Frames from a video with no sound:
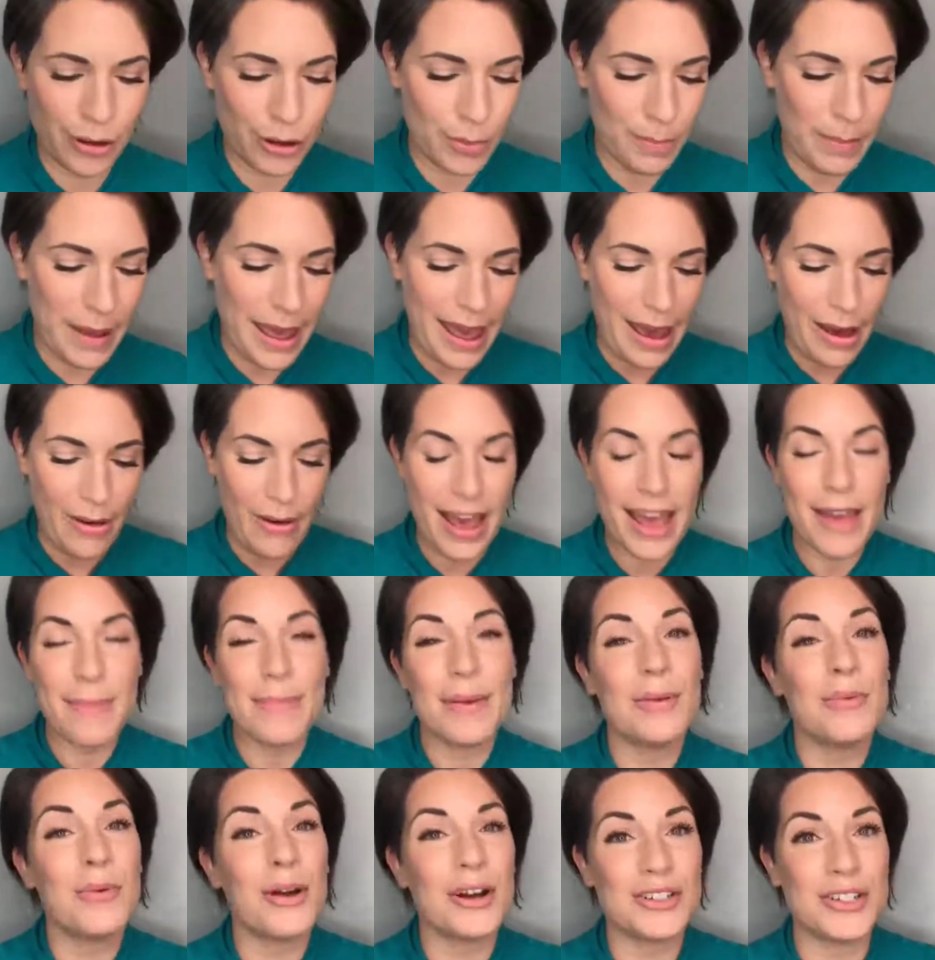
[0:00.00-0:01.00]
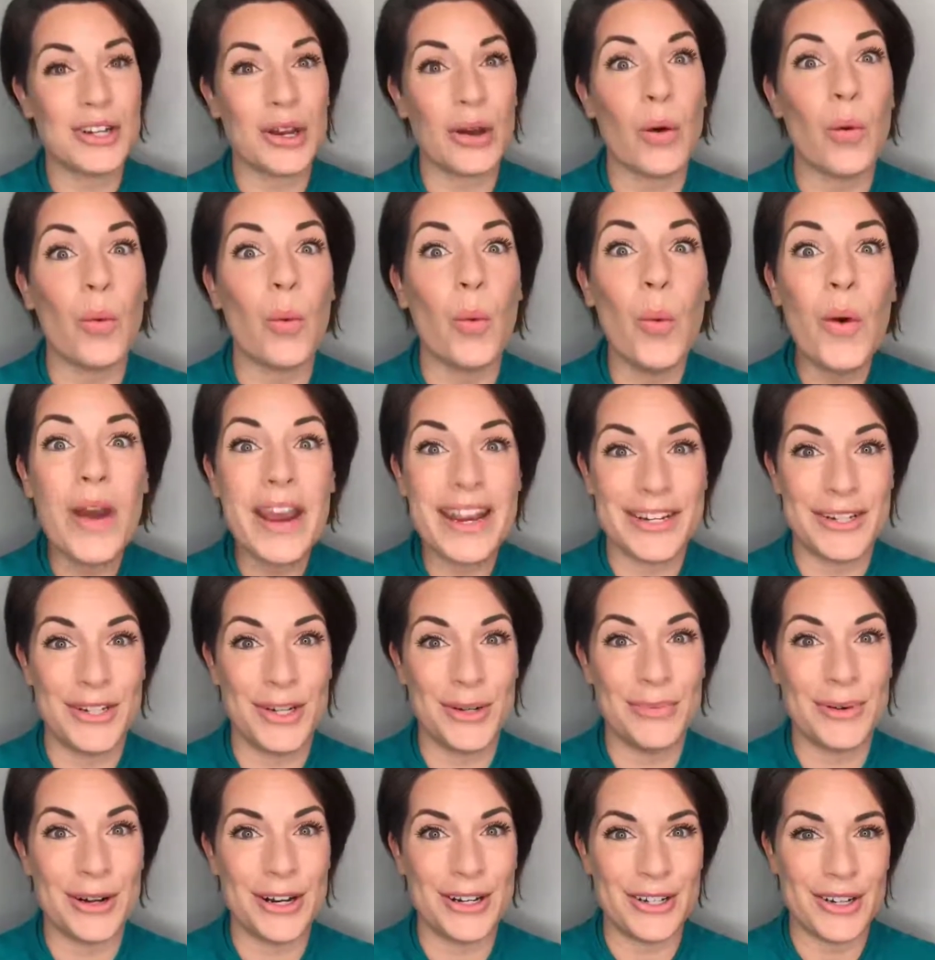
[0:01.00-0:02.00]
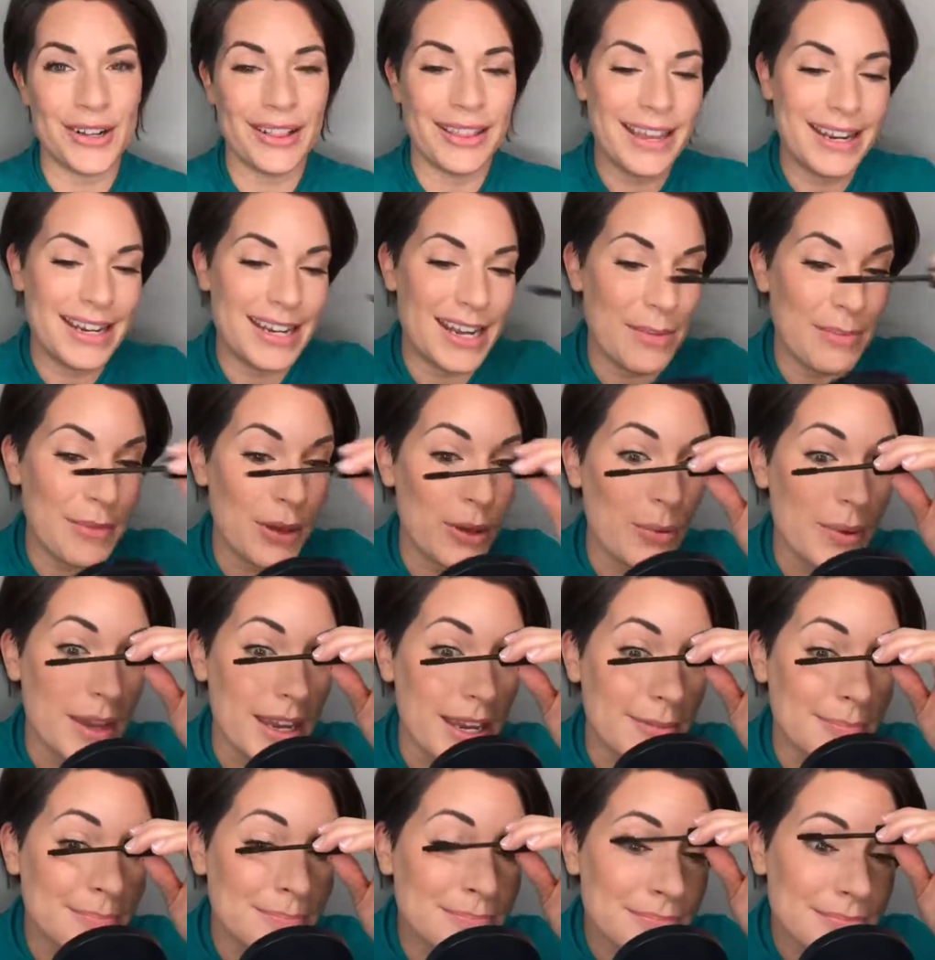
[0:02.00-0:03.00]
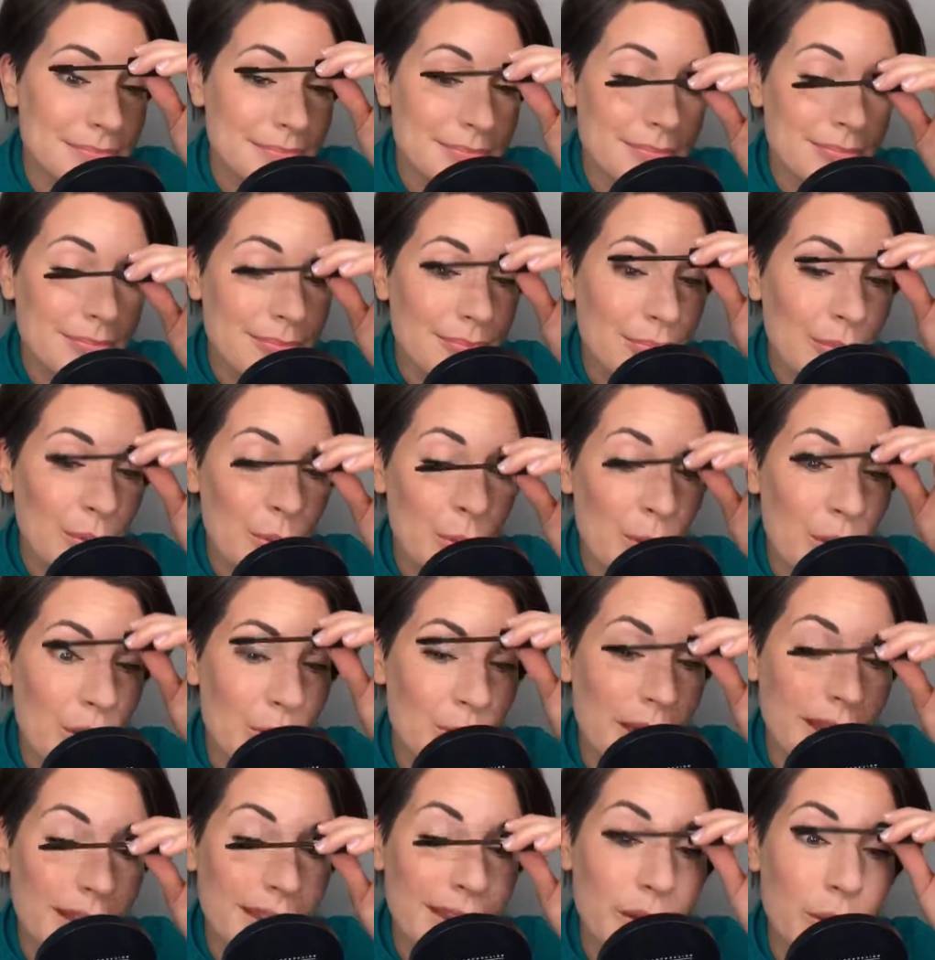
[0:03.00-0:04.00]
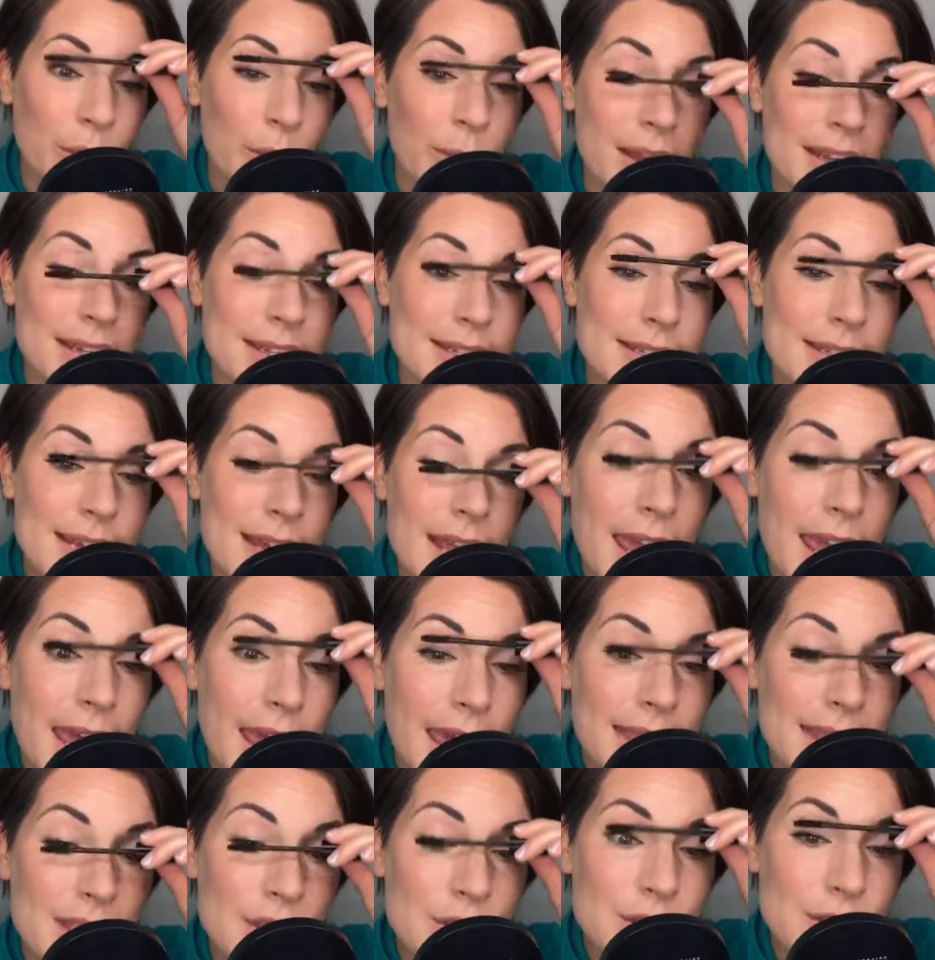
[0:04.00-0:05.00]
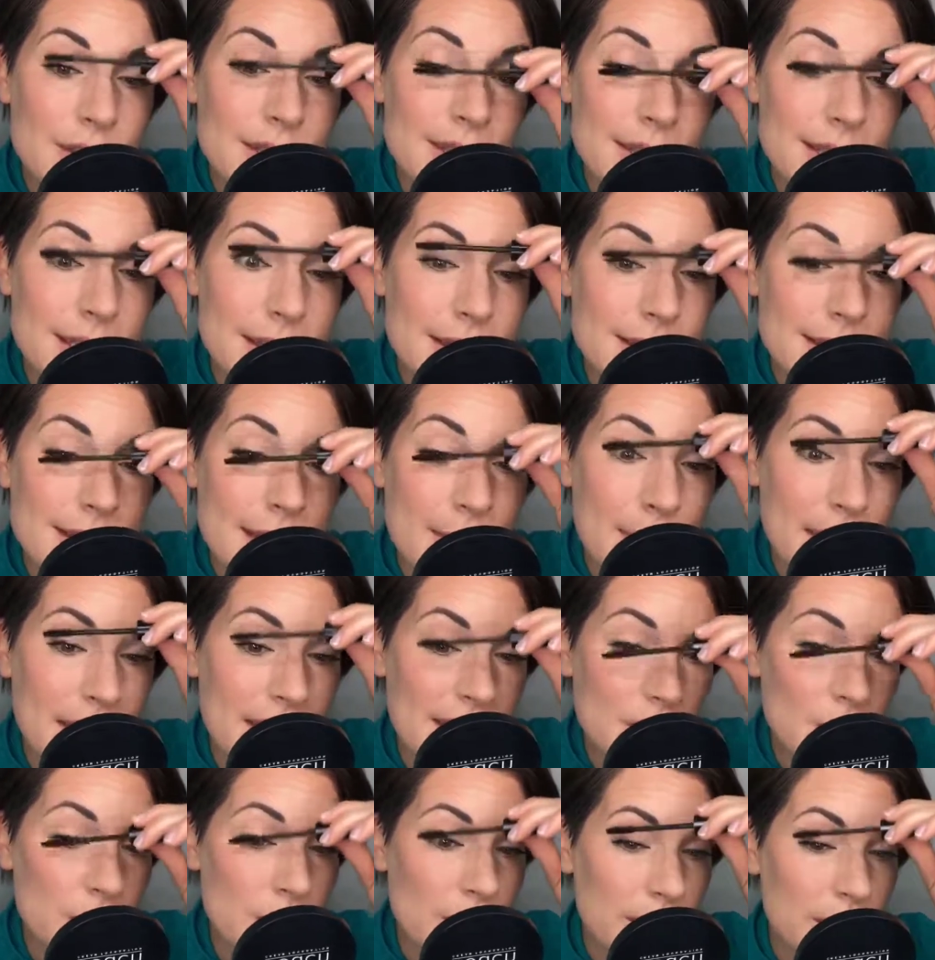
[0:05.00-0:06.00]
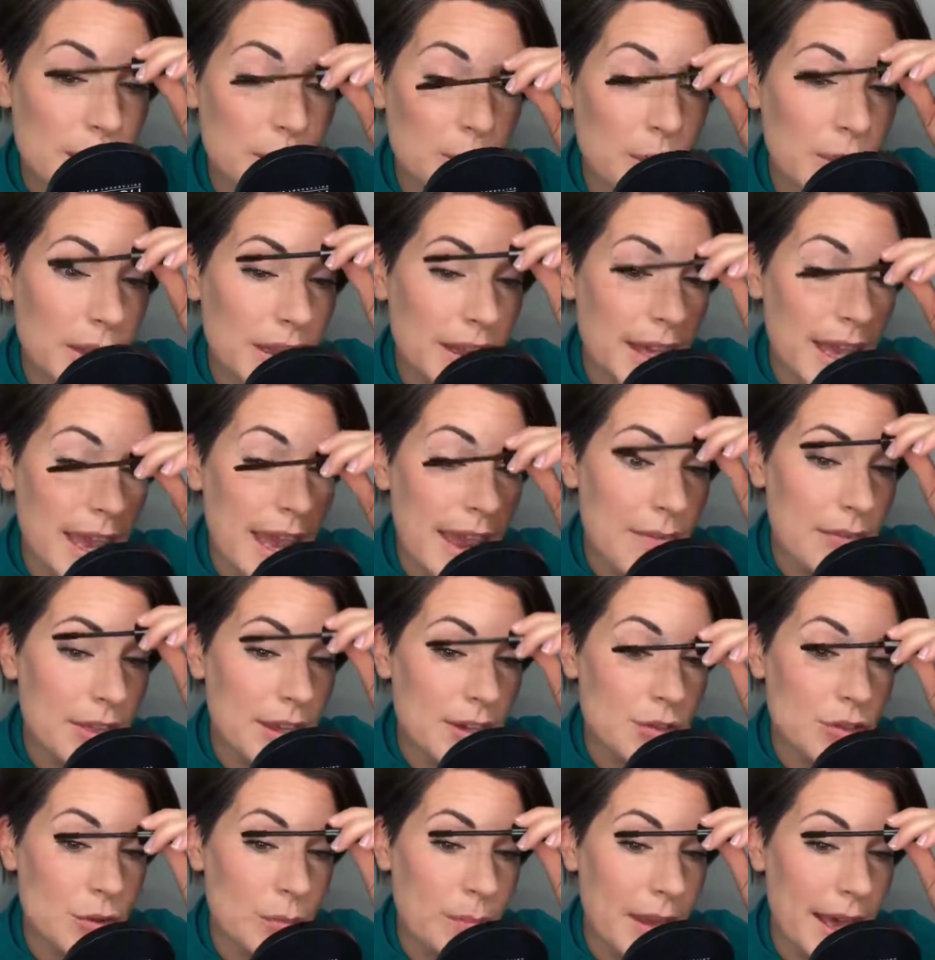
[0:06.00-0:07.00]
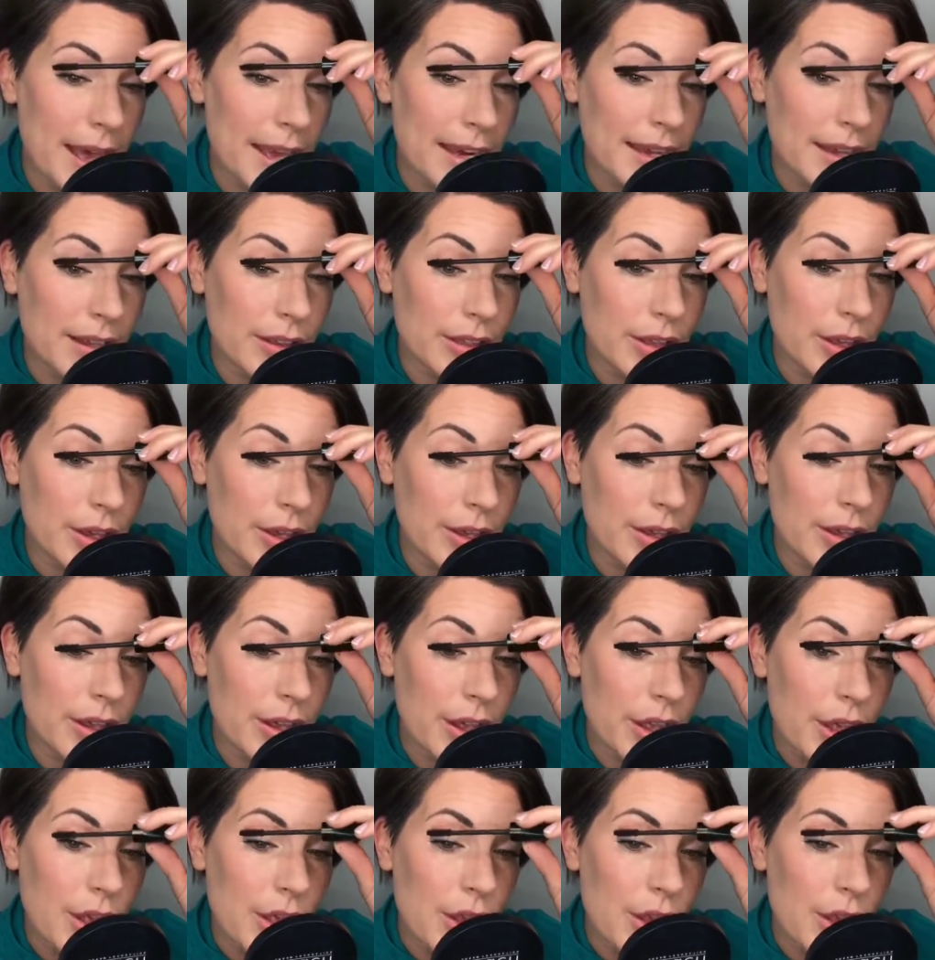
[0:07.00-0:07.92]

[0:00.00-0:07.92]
Kerpow. I've been watching way too much Lightning McQueen with my little ones, and this just seals them in so that they really have that dramatic look.